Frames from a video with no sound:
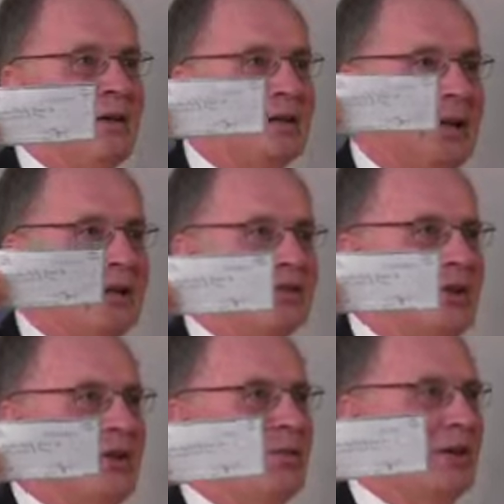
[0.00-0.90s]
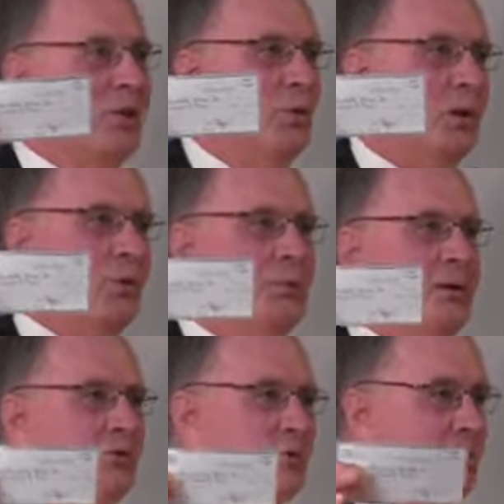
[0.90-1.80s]
Okay, so, you know, what would
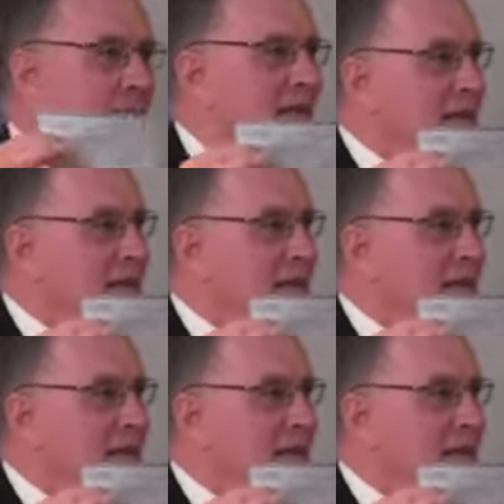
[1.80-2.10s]
be really